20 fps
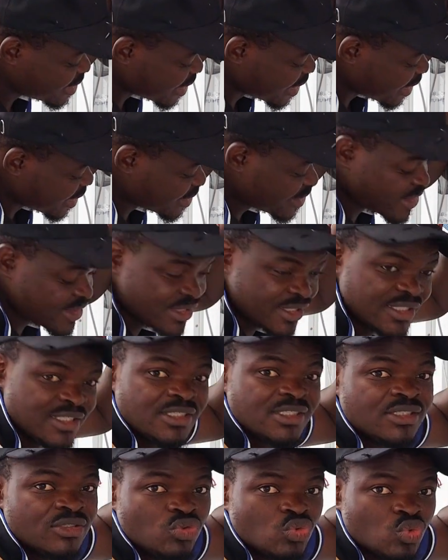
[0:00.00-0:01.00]
it
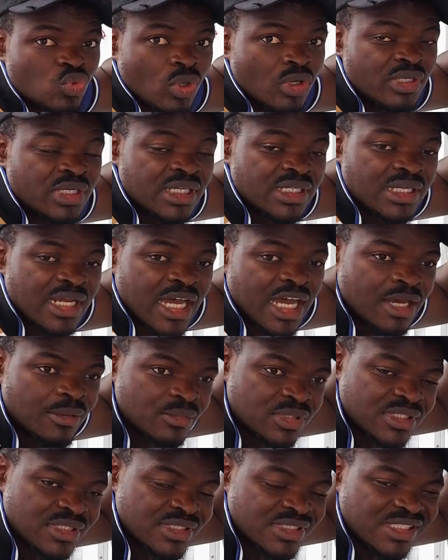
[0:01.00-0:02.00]
exceeds 200
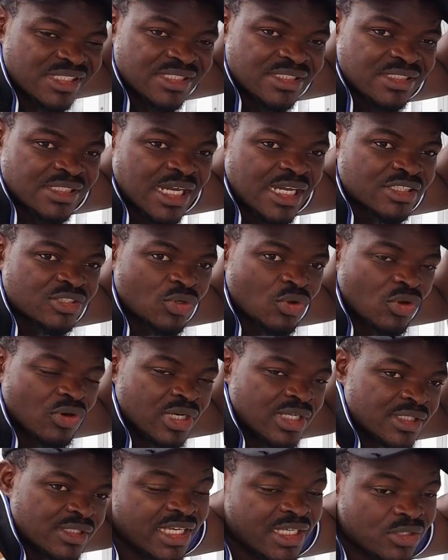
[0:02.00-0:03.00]
amps discharge
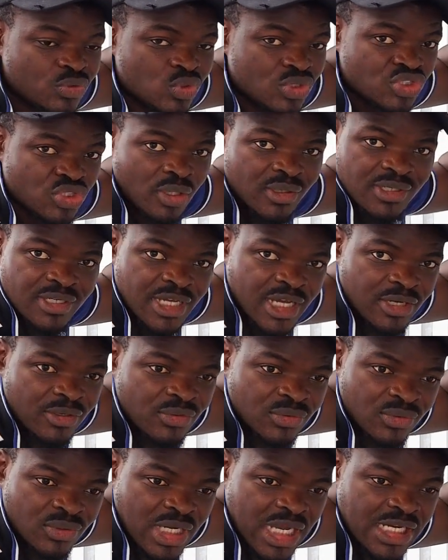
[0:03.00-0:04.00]
current, it will shut
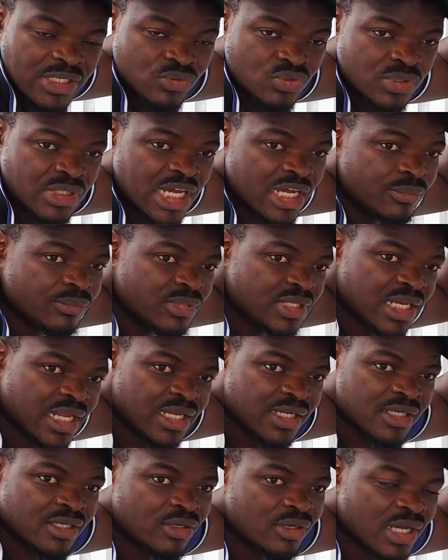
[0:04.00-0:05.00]
down and it will now be
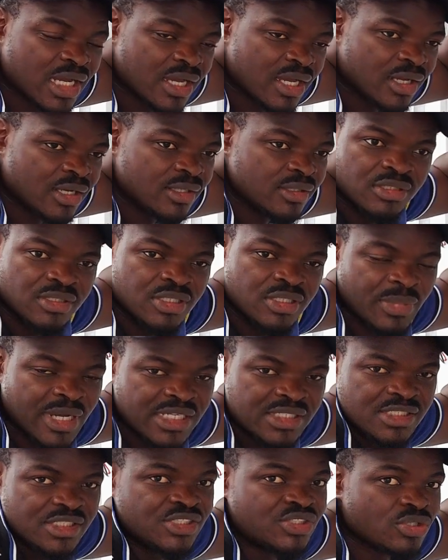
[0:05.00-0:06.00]
like the
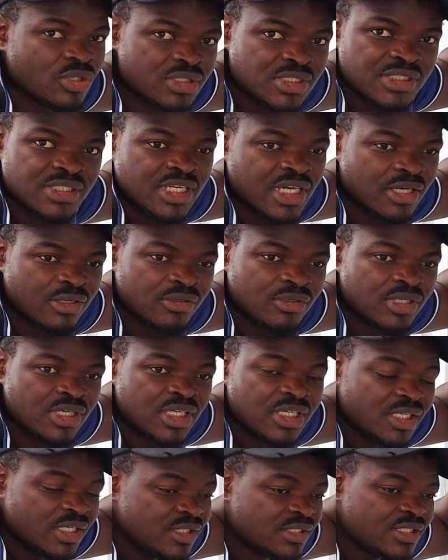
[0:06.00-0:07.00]
battery is shutting down.
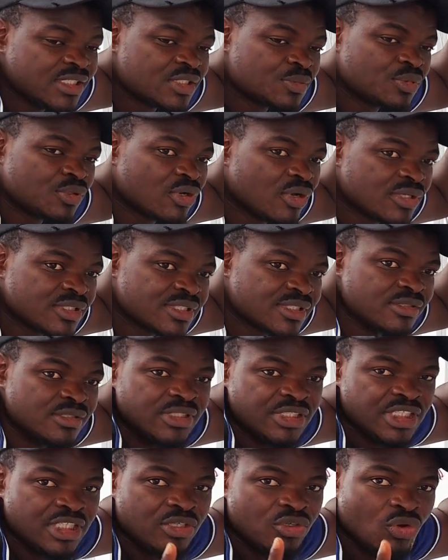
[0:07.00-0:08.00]
It's because
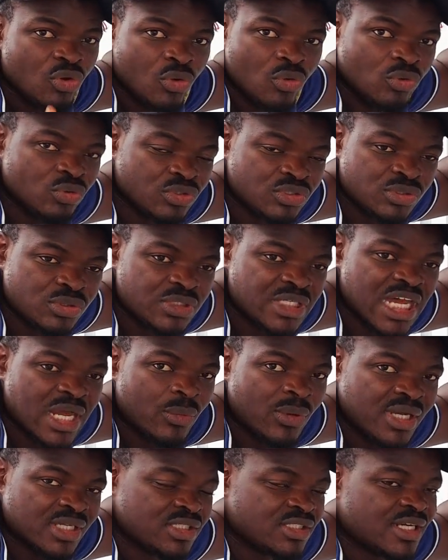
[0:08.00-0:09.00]
the load that
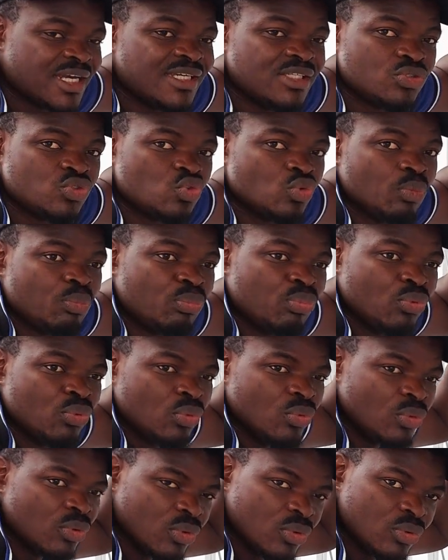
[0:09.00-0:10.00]
we are trying to
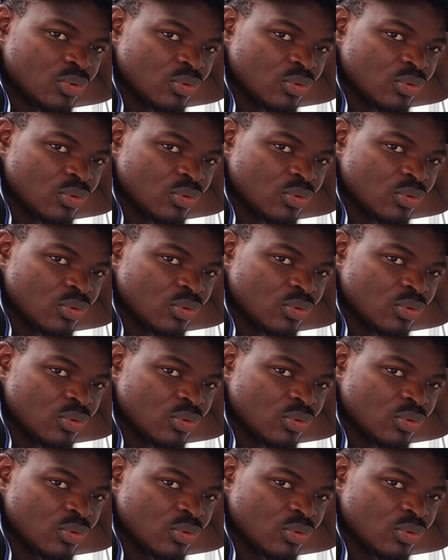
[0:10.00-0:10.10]
pull,